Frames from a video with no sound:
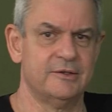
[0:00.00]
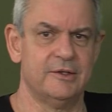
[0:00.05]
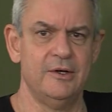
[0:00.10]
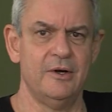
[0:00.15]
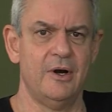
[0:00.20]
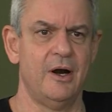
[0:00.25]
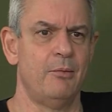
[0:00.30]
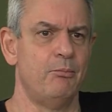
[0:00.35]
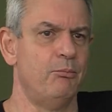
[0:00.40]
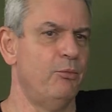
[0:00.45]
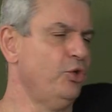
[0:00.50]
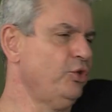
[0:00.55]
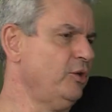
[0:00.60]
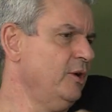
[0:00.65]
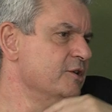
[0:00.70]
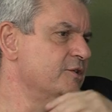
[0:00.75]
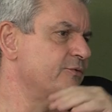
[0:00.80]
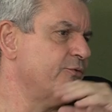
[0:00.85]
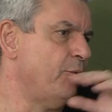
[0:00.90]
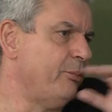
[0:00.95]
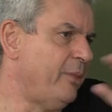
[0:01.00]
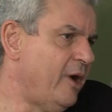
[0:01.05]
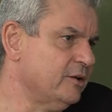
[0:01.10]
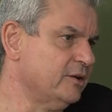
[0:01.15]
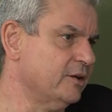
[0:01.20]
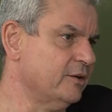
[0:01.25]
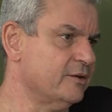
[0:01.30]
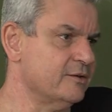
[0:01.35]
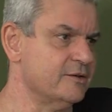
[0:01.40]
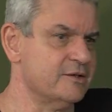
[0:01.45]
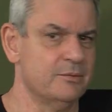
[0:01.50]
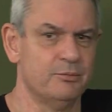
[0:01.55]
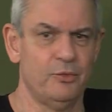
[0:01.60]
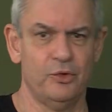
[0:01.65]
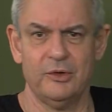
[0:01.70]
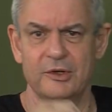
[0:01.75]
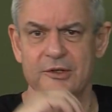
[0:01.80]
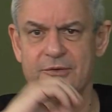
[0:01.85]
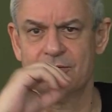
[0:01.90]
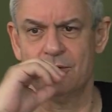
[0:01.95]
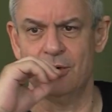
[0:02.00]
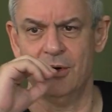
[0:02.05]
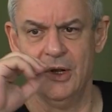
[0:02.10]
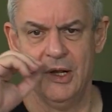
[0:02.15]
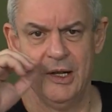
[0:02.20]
There are models for particles and models for